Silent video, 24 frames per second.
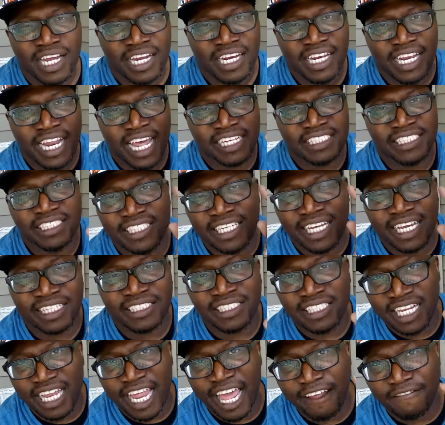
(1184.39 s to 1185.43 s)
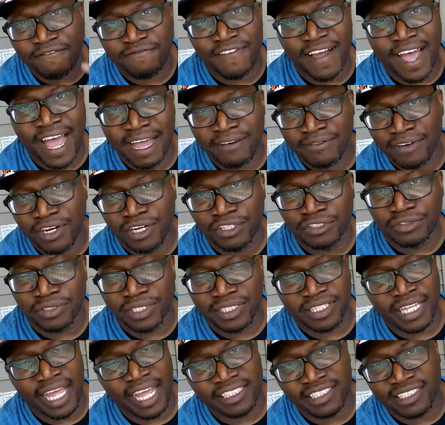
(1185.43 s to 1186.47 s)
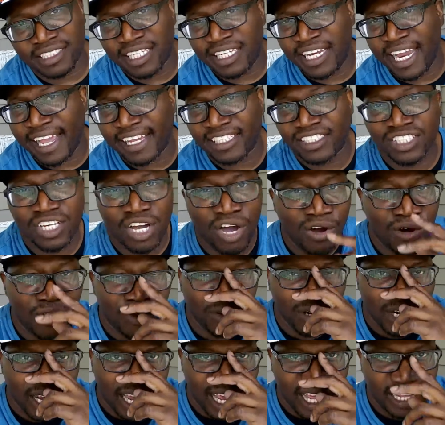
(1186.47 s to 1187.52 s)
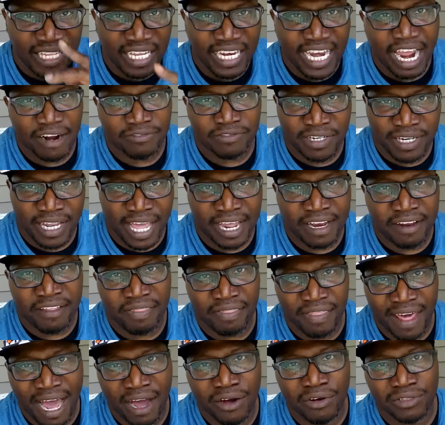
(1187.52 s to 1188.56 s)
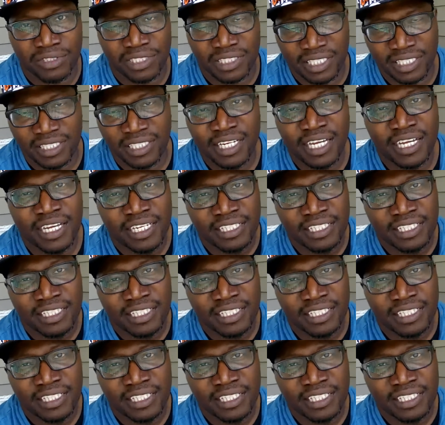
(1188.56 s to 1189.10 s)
Let's get to that 500. That's the next goal. Then after that, 1,000.